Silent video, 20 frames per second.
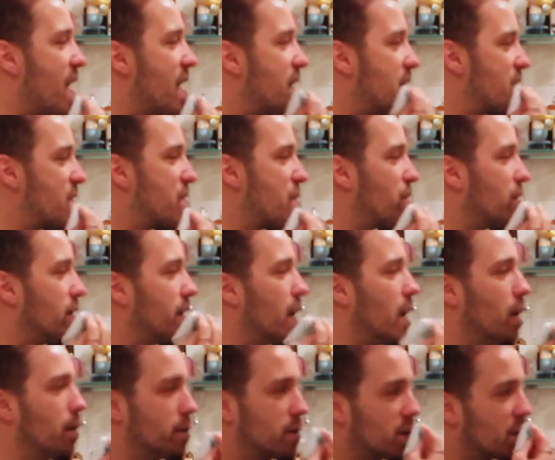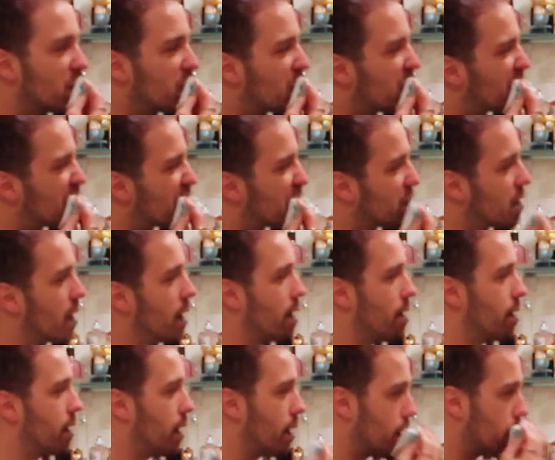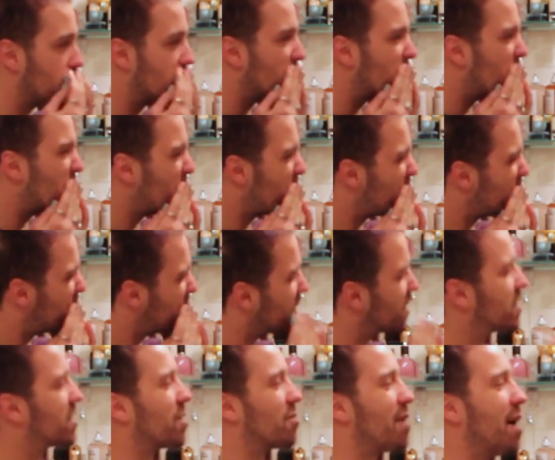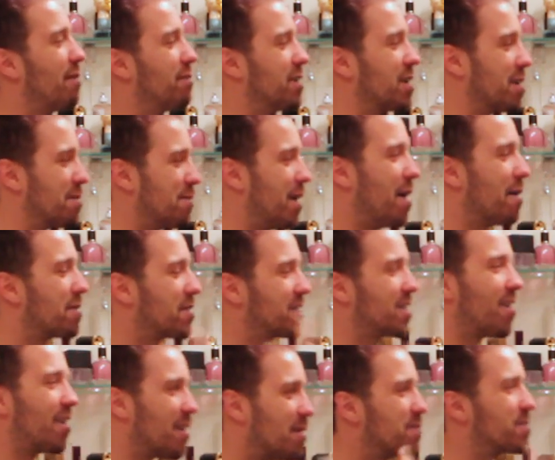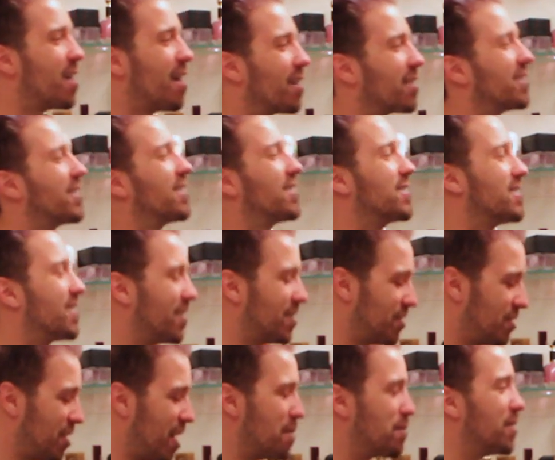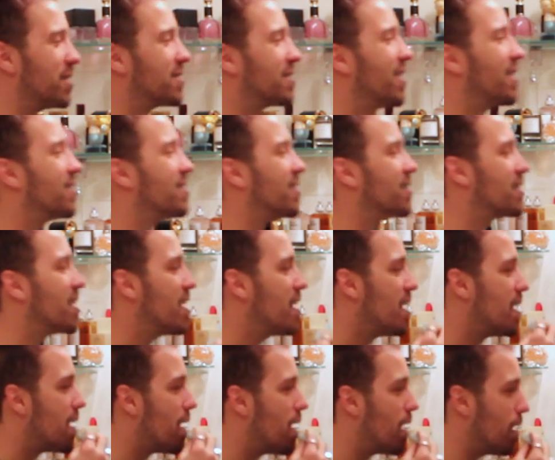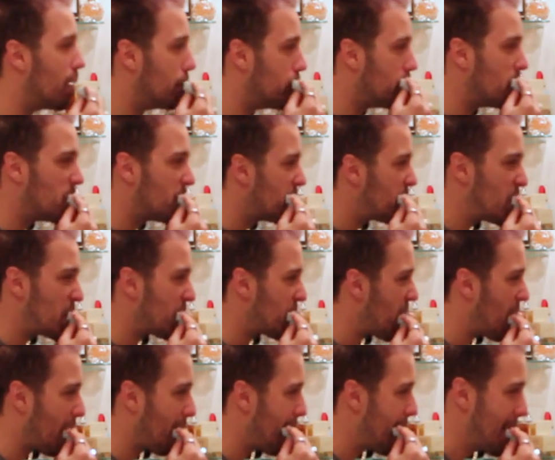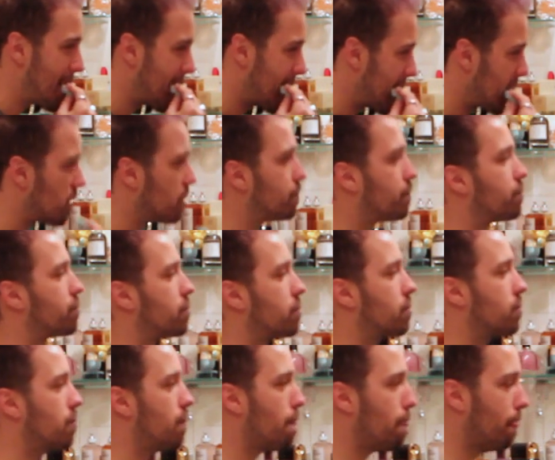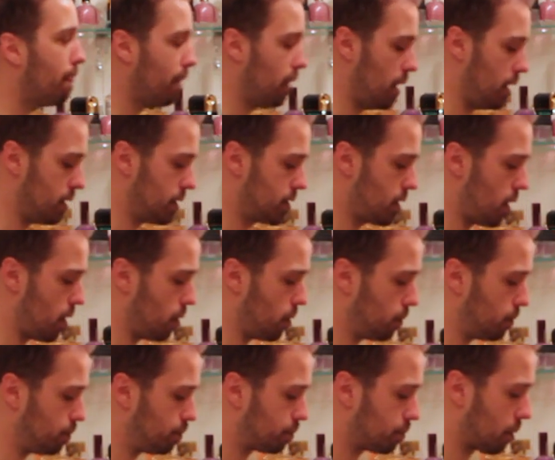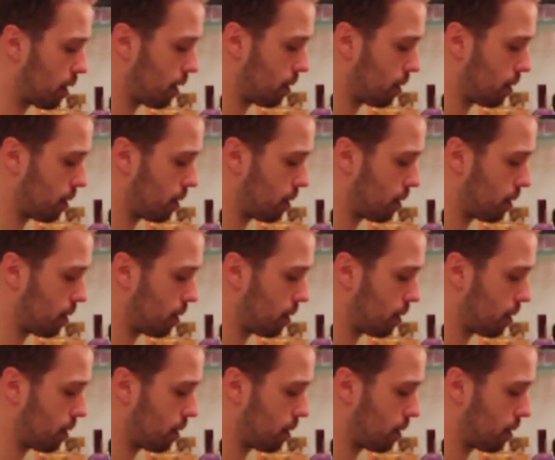and certainly helps the area surrounding your mouth. Sorry, I'm talking in such choppy sentences. And so,